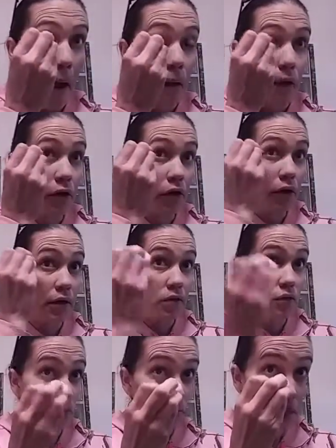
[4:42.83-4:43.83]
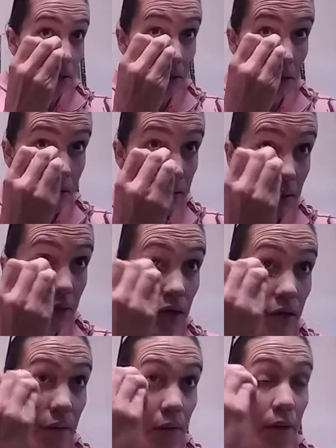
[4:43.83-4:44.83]
Now you guys will see these in an
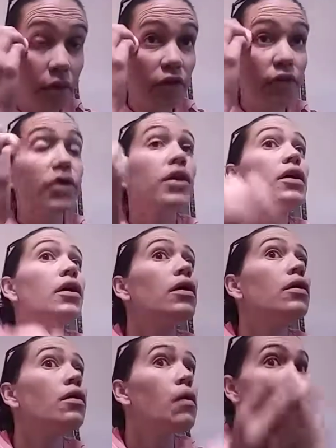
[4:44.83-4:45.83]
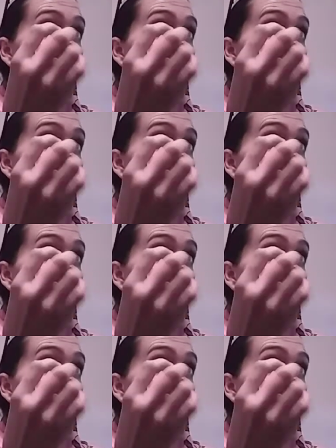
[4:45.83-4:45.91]
upcoming video.